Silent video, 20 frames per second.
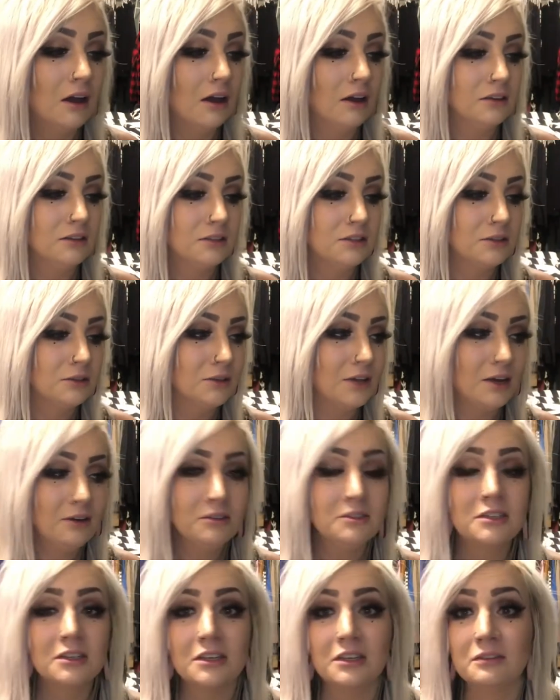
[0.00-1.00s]
so that
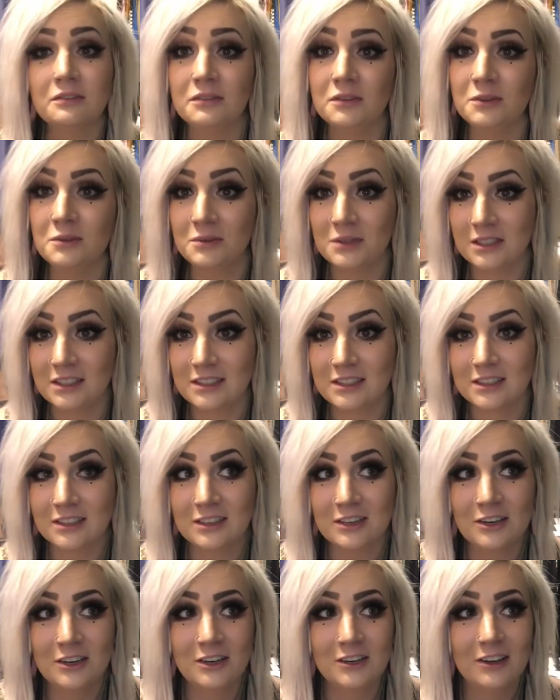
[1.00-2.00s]
was like a few weeks
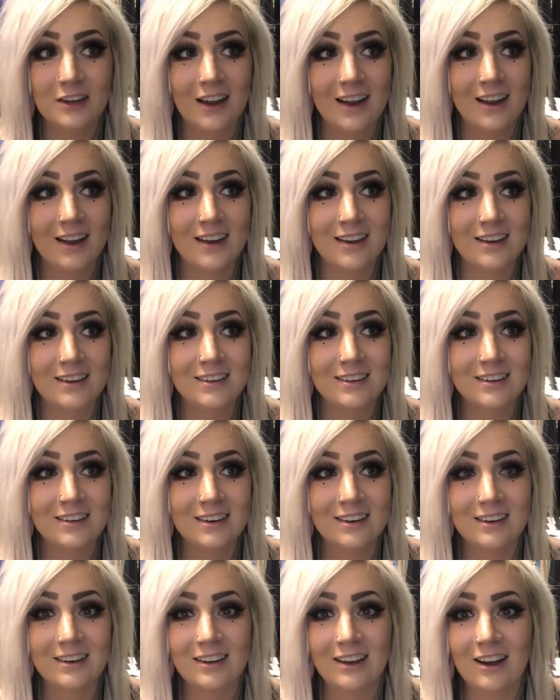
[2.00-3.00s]
ago, and
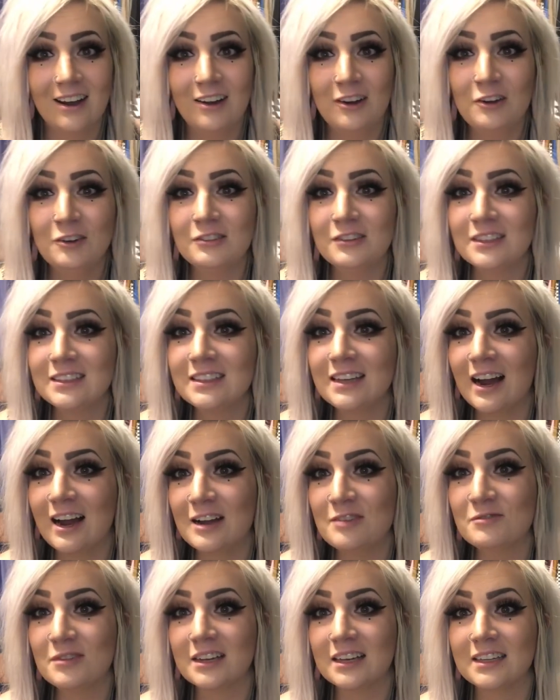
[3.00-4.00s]
over
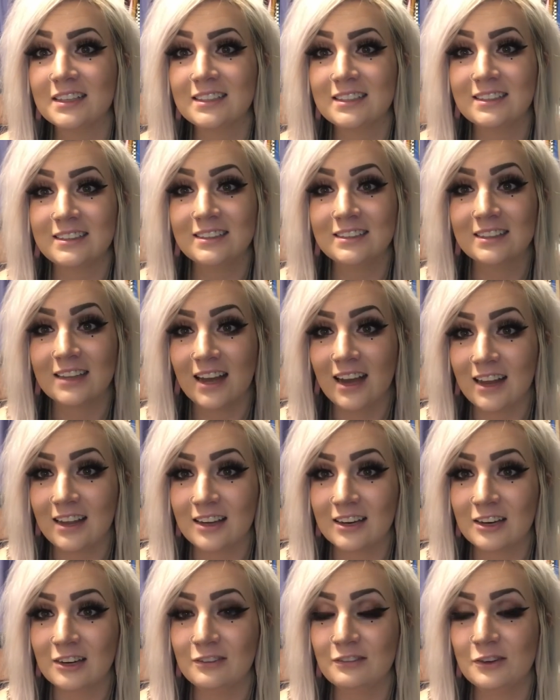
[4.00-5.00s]
time, like, I still get
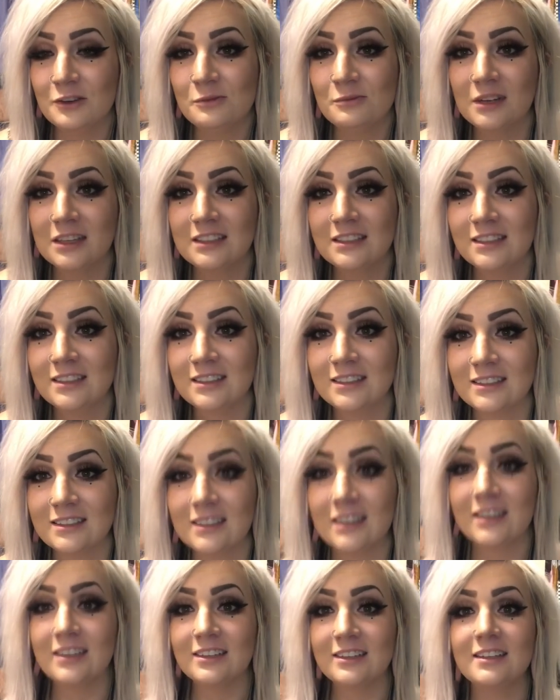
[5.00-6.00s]
like a few messages
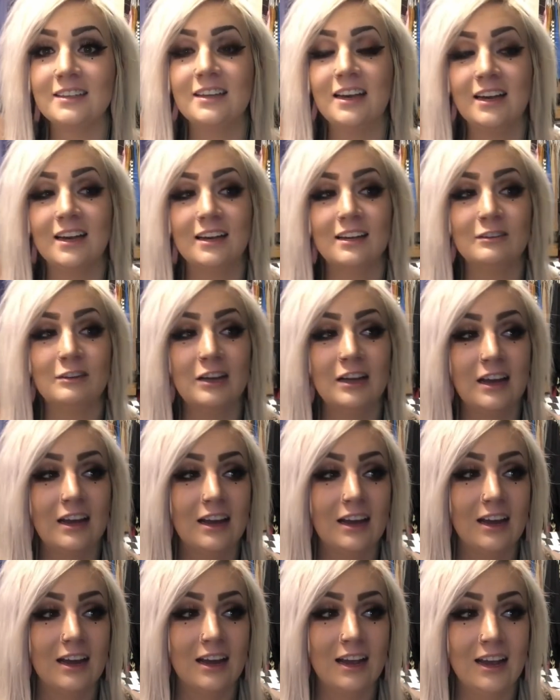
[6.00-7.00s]
here and there,
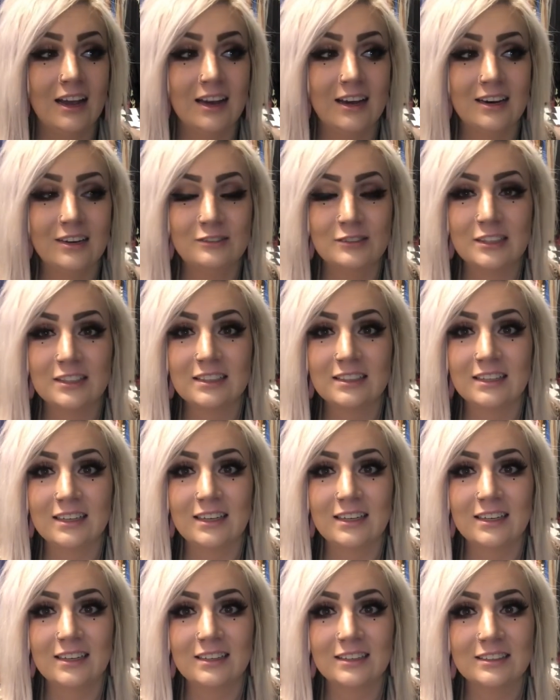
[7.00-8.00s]
and I'm just
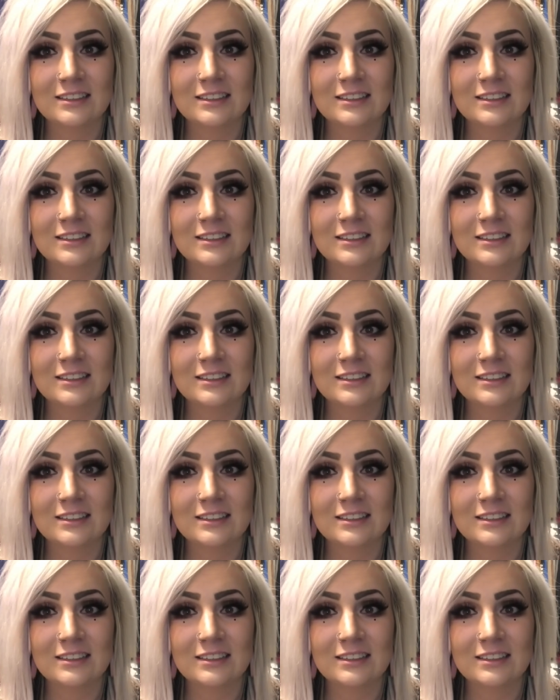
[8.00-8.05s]
like,